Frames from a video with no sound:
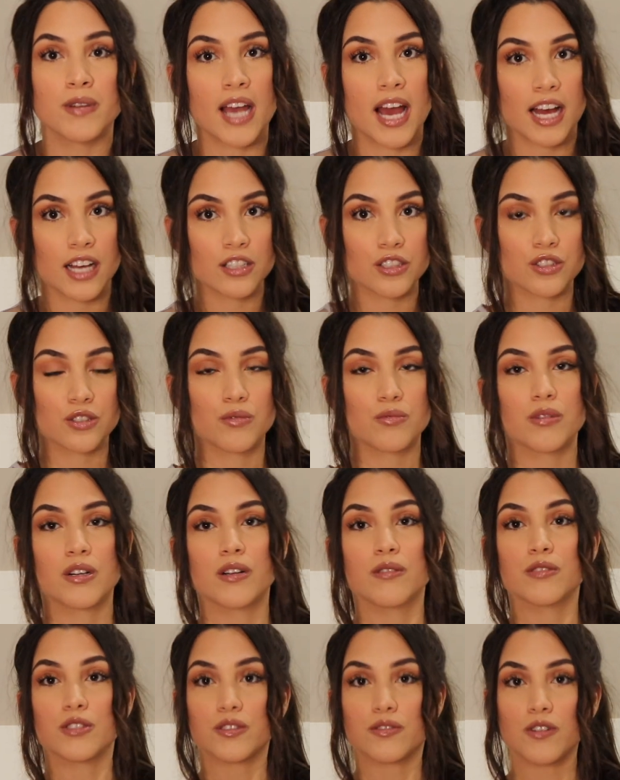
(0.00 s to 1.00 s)
we asked her
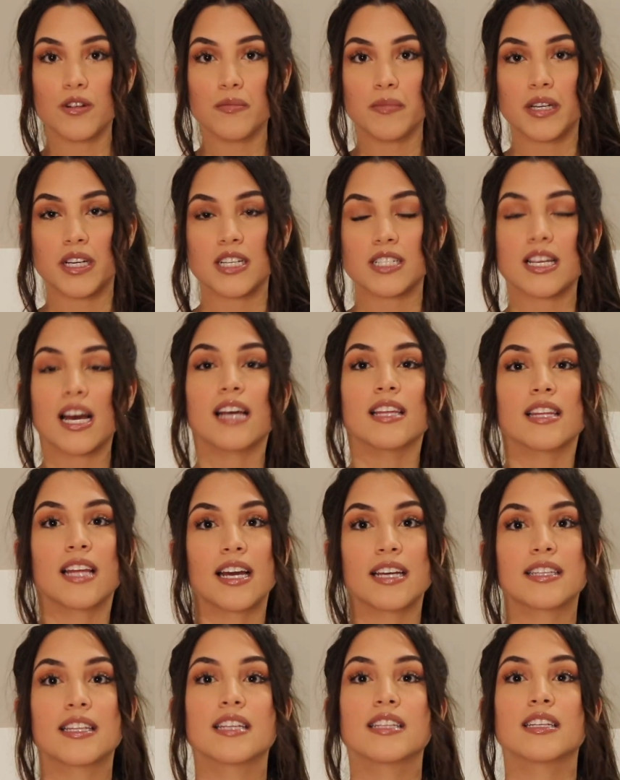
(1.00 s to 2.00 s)
where it was from because I
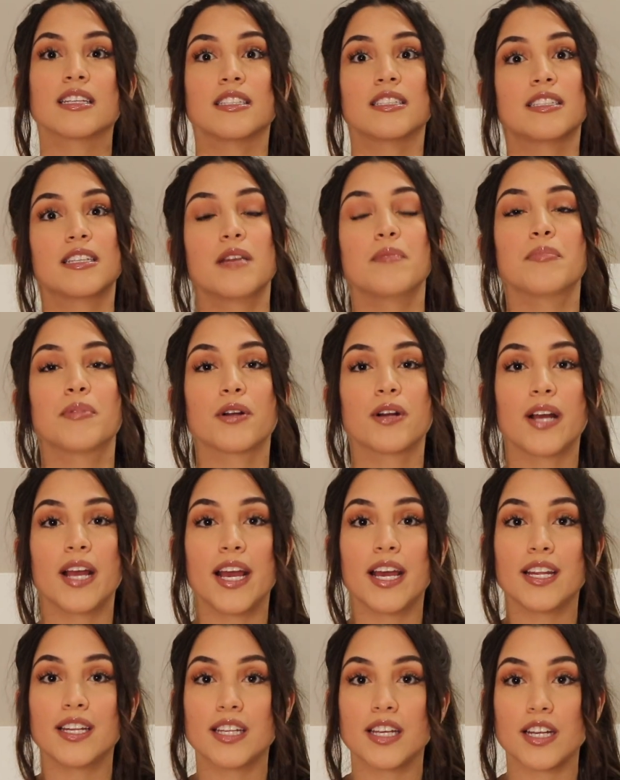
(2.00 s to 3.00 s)
liked that the zipper
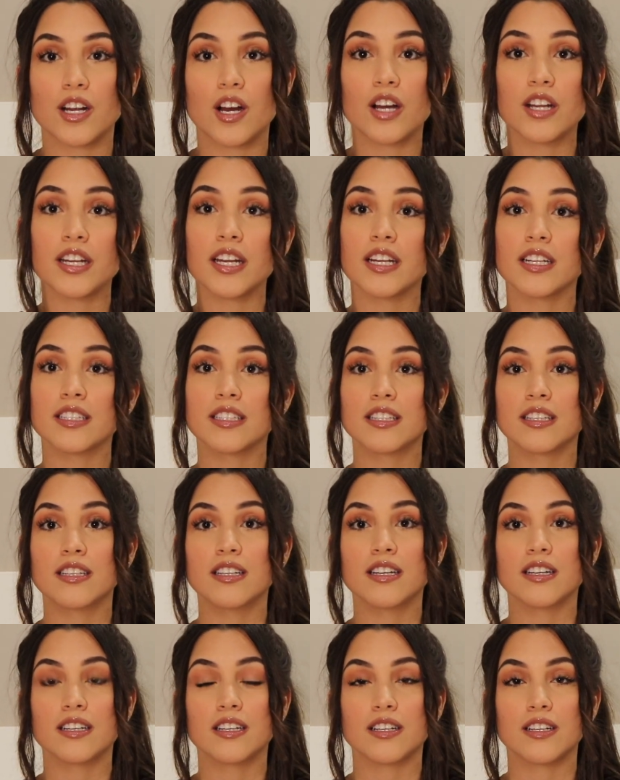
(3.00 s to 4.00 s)
ended on
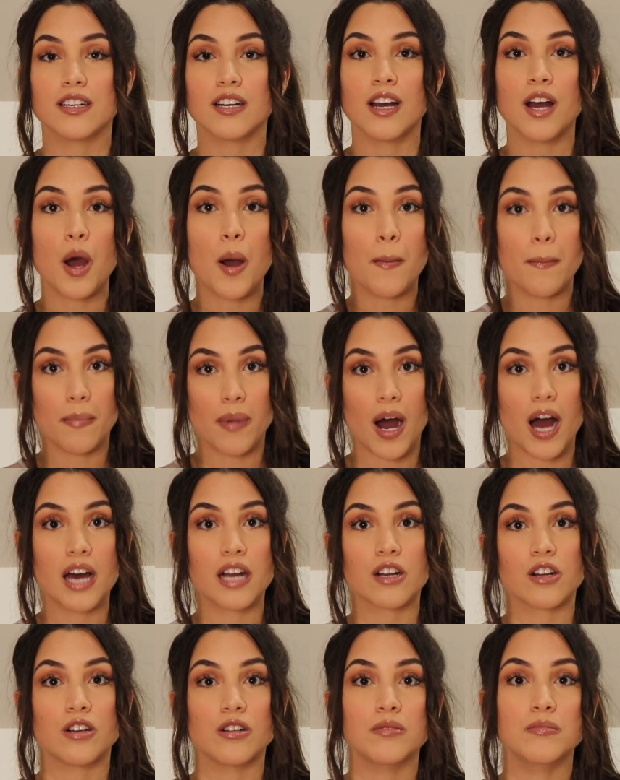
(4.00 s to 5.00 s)
the
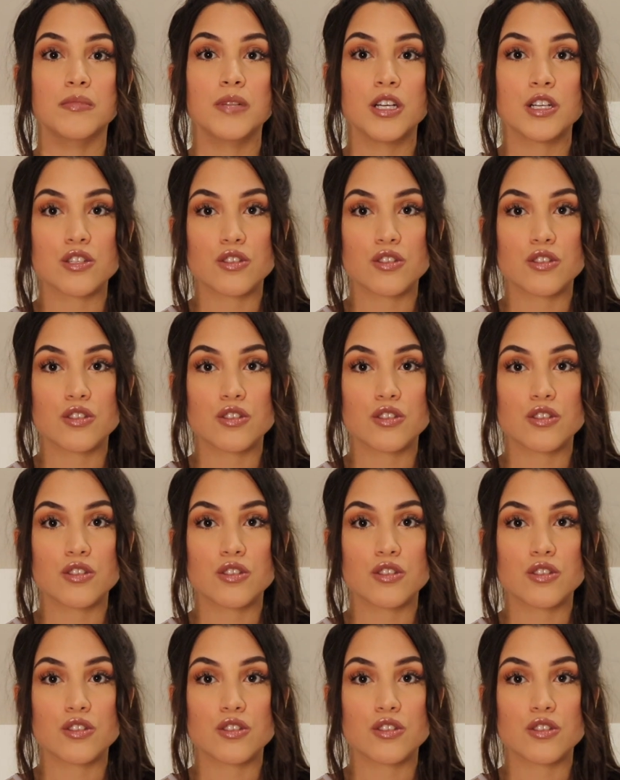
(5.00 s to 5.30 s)
bottom,